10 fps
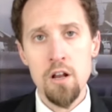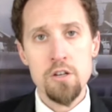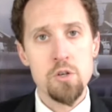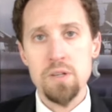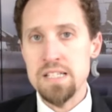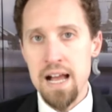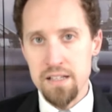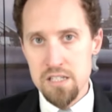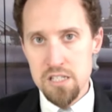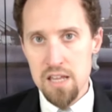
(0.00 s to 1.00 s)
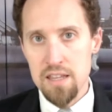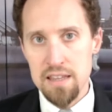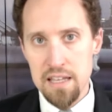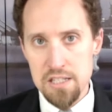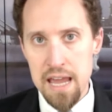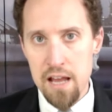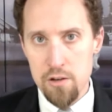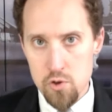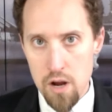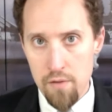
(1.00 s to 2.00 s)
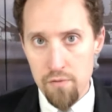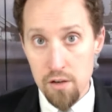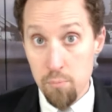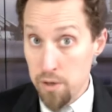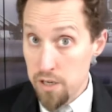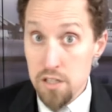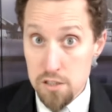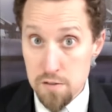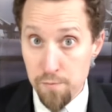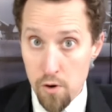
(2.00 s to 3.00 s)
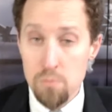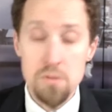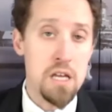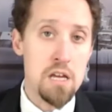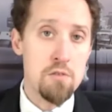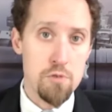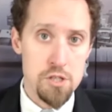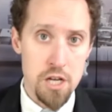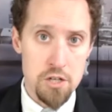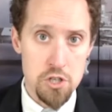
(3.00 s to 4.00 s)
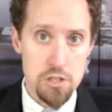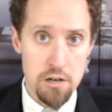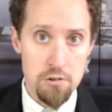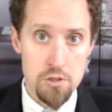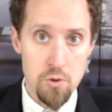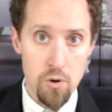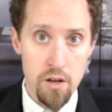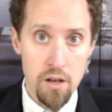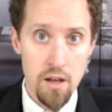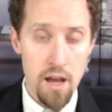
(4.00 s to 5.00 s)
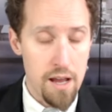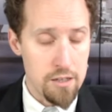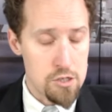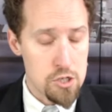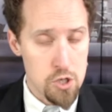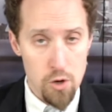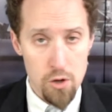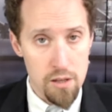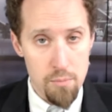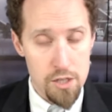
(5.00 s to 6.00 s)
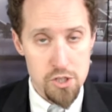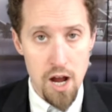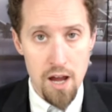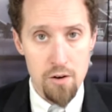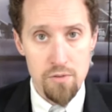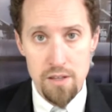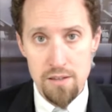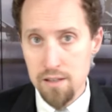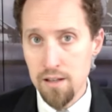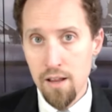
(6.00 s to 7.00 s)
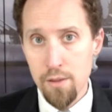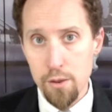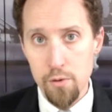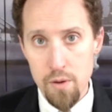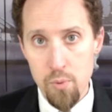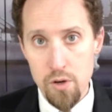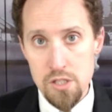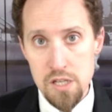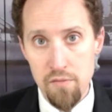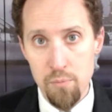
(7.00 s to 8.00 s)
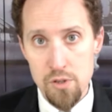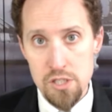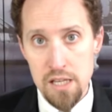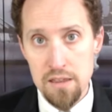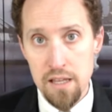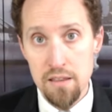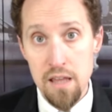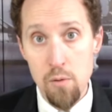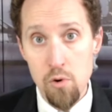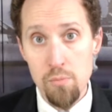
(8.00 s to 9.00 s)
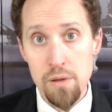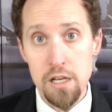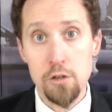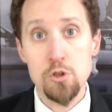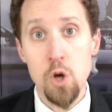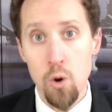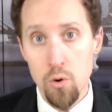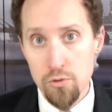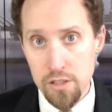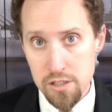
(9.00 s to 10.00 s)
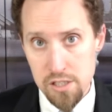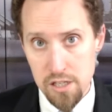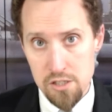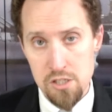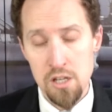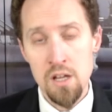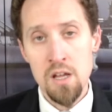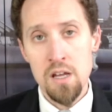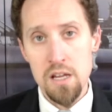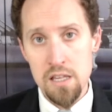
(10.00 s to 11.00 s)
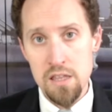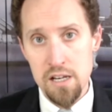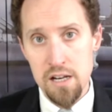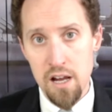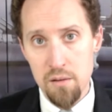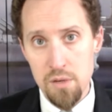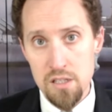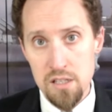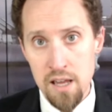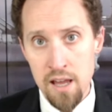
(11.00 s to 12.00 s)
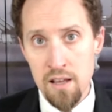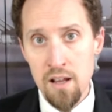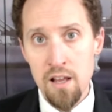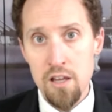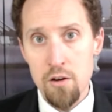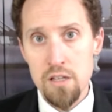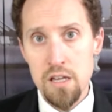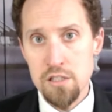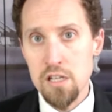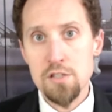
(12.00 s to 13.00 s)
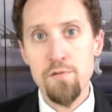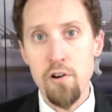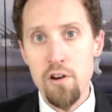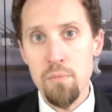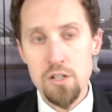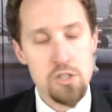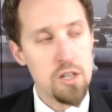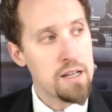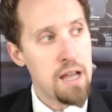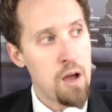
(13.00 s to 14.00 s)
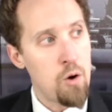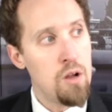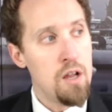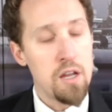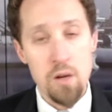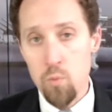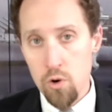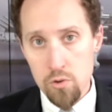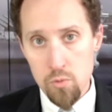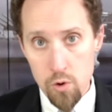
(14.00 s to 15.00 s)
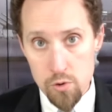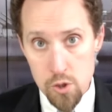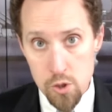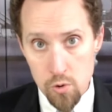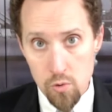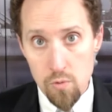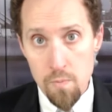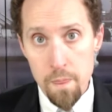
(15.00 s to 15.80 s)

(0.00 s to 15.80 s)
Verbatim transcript: so it's not to say that that's catastrophic, but it is firmly in recession territory. And it's certainly much higher than the, the 3.7% that, that we're being told exists in the economy today. You know, it's, it's very much like how in World War II,